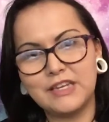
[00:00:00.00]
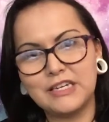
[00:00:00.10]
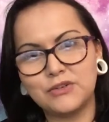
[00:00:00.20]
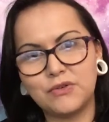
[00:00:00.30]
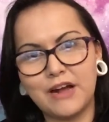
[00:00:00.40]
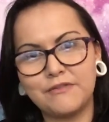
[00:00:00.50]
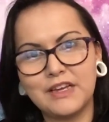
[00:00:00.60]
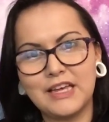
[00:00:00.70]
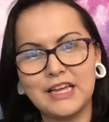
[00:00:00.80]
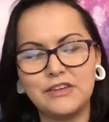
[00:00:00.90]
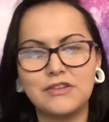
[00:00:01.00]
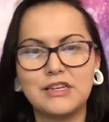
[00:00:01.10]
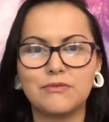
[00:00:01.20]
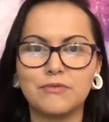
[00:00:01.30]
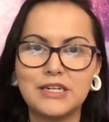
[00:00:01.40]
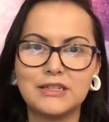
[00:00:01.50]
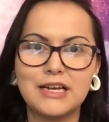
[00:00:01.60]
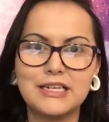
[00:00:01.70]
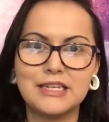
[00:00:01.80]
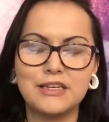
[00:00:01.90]
in traffic and you didn't
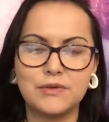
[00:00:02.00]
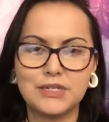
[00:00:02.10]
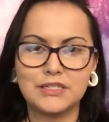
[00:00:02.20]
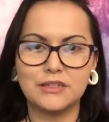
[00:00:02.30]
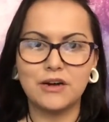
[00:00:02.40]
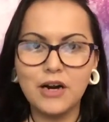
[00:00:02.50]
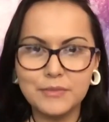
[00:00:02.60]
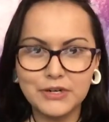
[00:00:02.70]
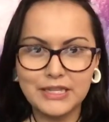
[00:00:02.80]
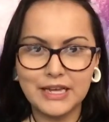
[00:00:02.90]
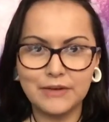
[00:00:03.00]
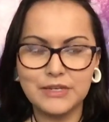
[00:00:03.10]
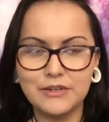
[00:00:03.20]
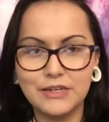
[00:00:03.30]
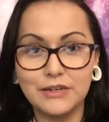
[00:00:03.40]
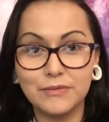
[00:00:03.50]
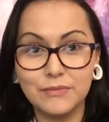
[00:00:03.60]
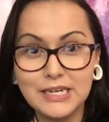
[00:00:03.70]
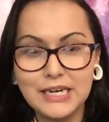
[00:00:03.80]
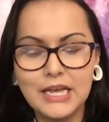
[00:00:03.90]
realize that you were still harboring that when you did your
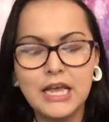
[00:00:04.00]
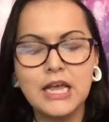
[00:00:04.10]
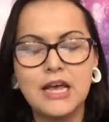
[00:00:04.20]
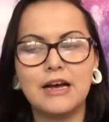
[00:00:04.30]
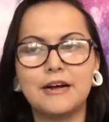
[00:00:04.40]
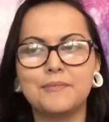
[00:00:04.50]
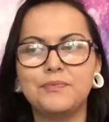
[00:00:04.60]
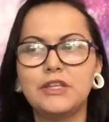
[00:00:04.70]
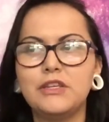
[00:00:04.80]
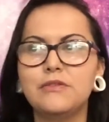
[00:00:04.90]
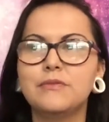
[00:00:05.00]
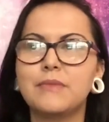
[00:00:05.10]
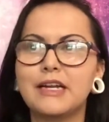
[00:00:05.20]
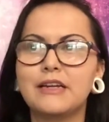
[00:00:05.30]
reading. You might